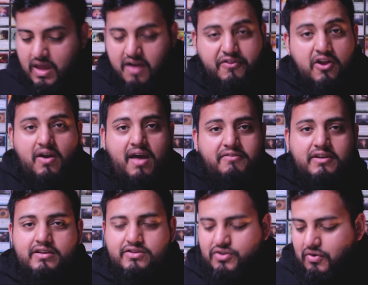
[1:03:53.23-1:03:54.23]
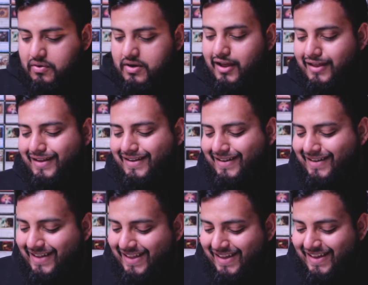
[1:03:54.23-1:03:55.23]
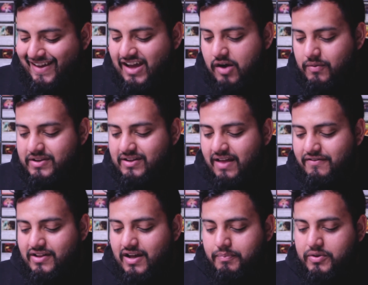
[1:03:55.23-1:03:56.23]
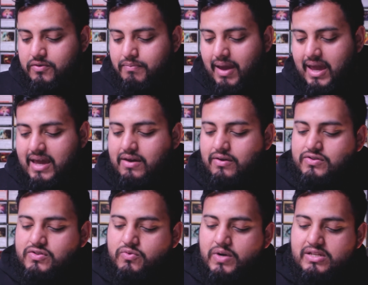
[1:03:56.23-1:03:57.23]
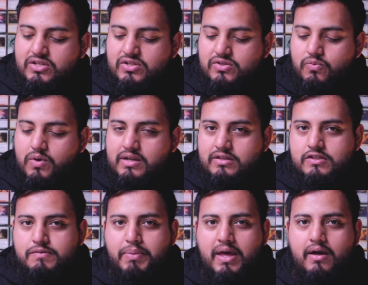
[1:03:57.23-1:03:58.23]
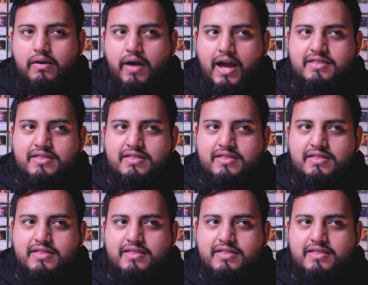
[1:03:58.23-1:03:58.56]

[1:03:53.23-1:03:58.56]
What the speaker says: If they don't have any, you're screwed. When you level up, you may switch one spell.